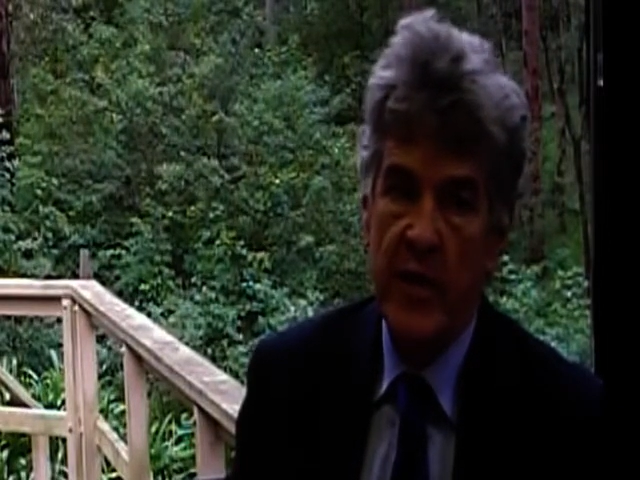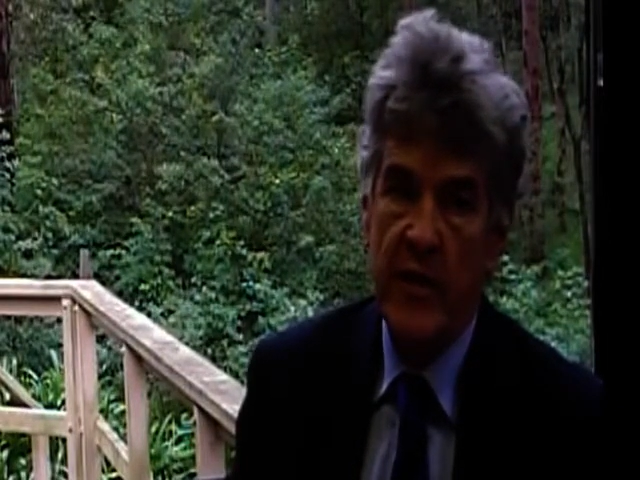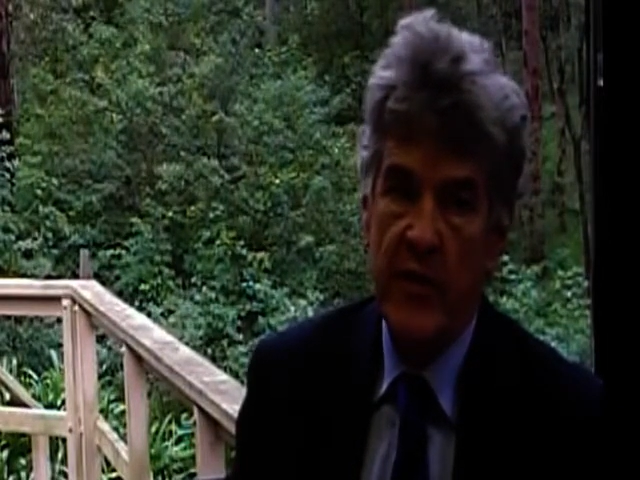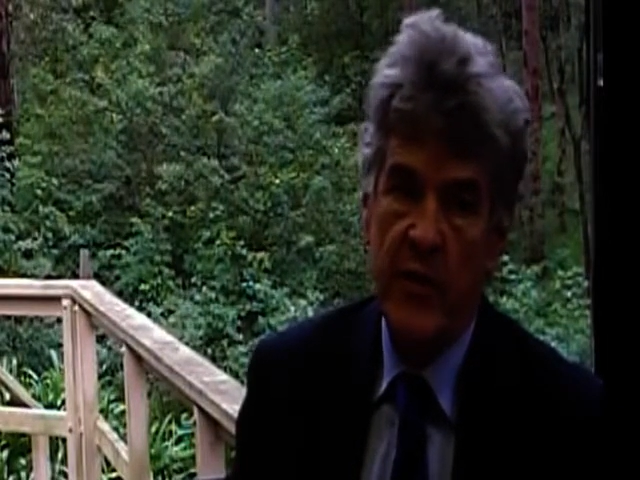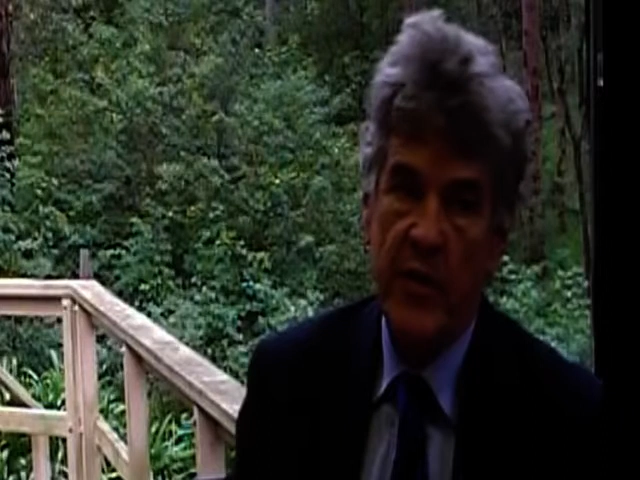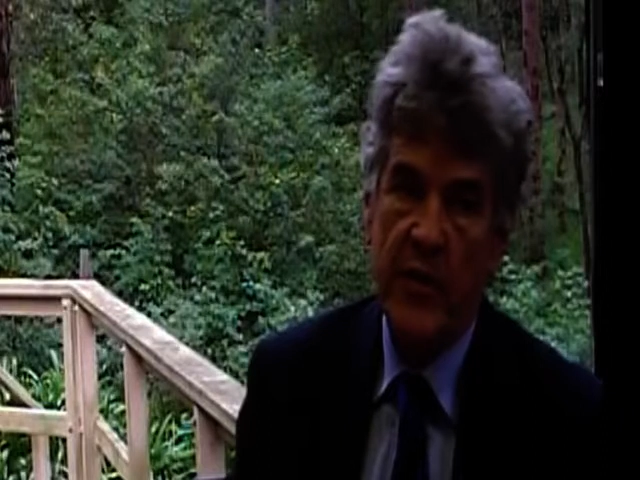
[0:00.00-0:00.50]

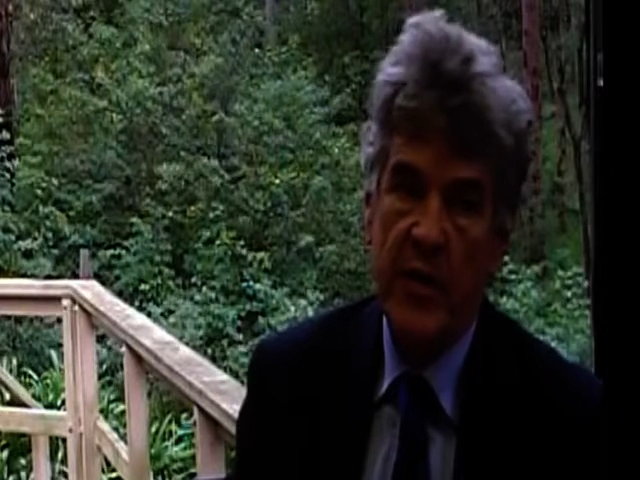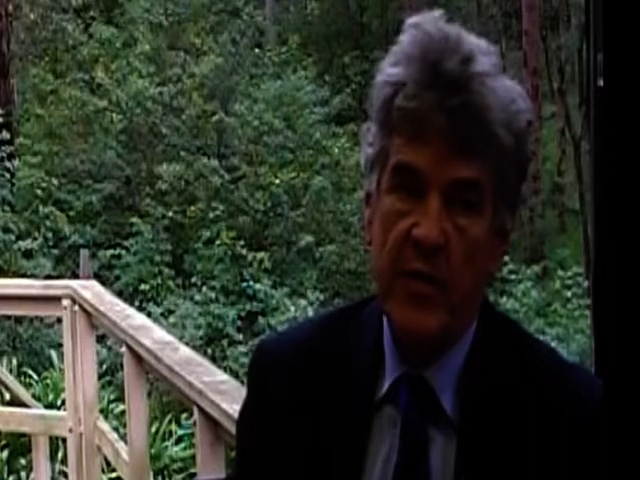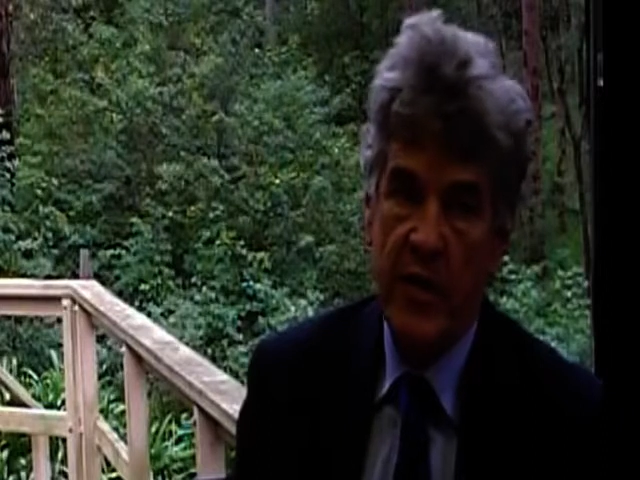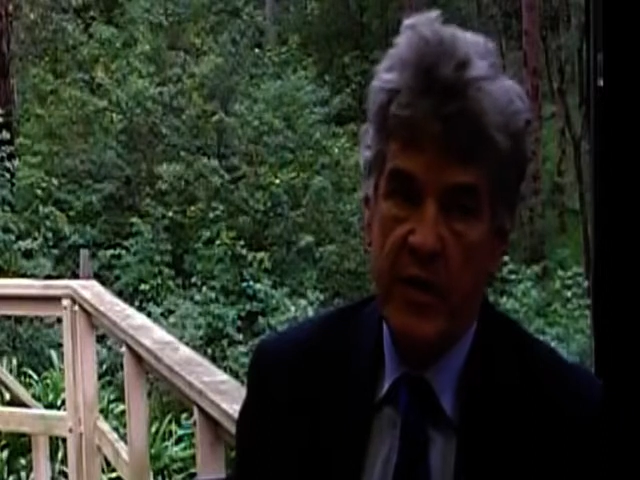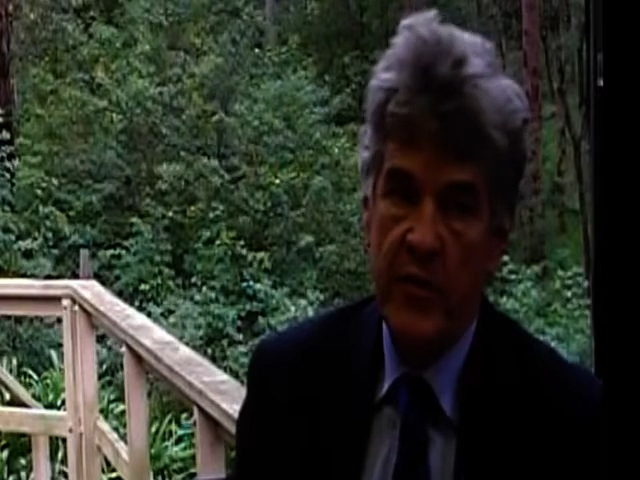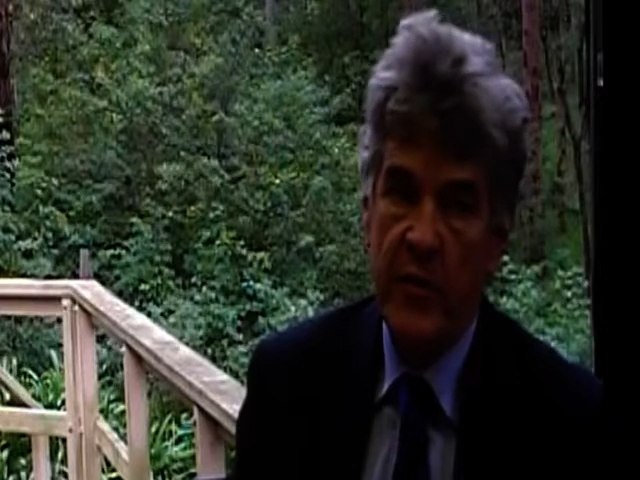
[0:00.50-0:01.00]
That's what their
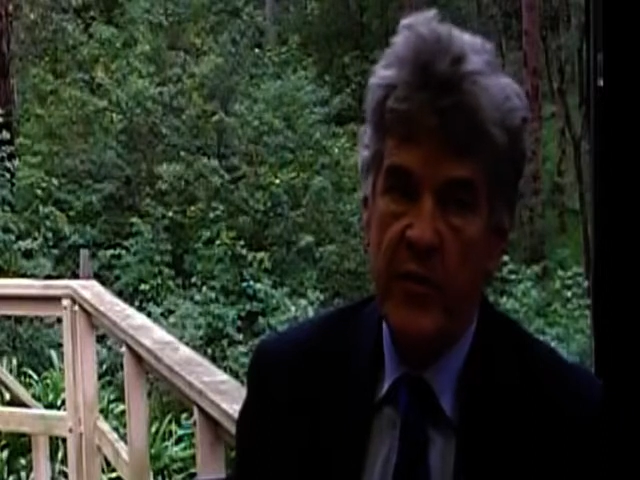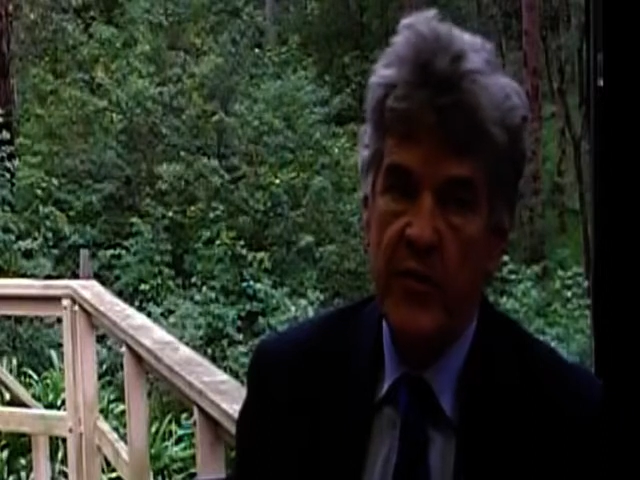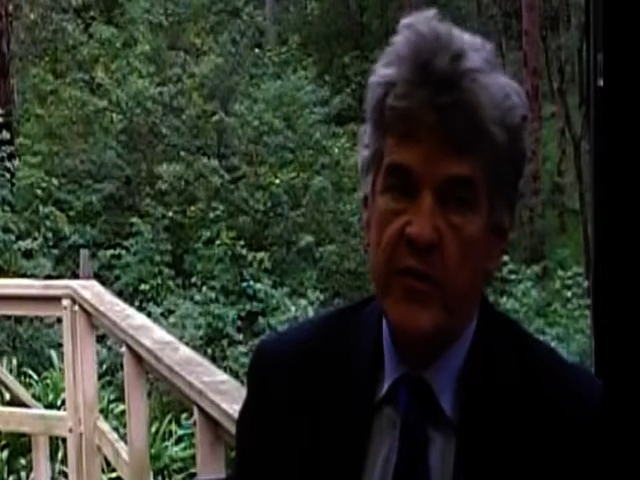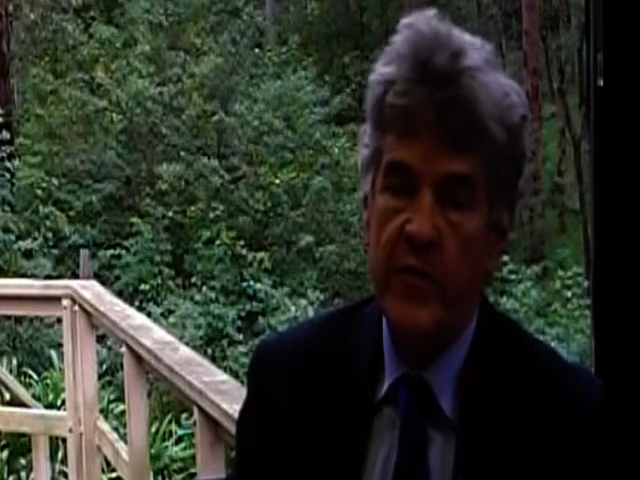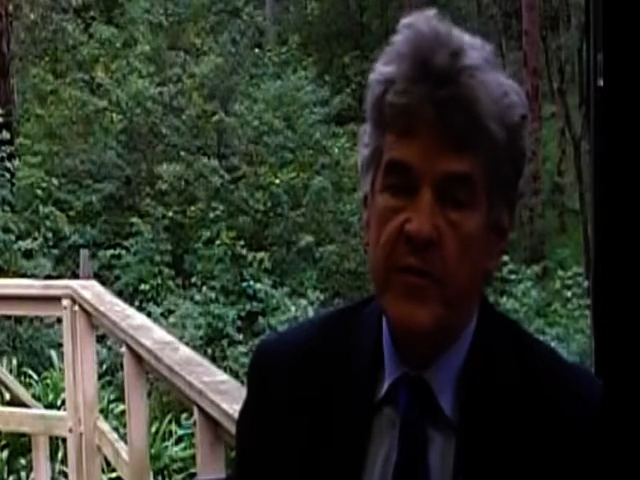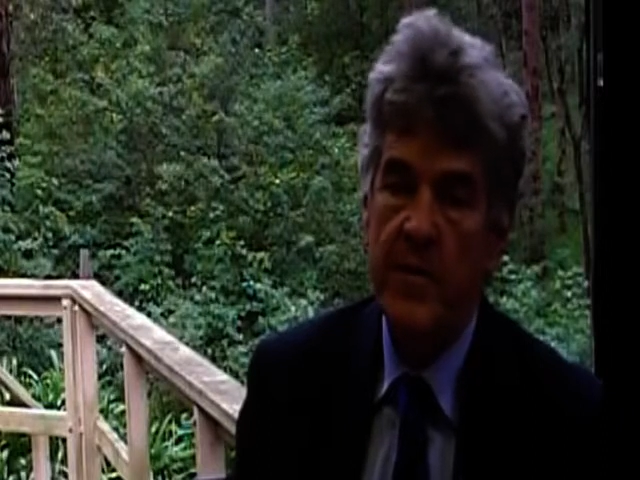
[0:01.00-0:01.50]
belief
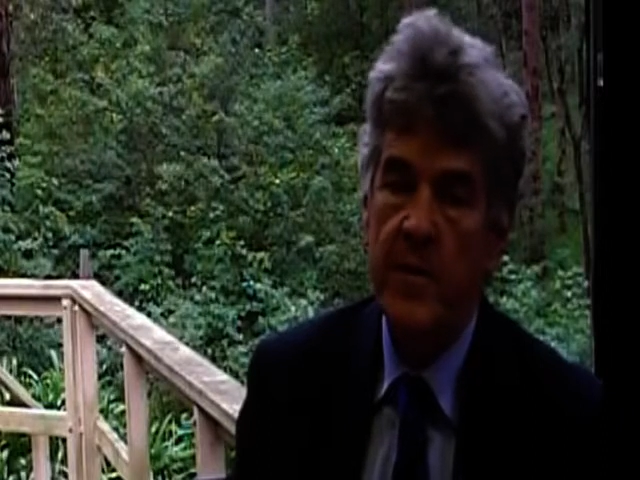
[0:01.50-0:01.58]
was.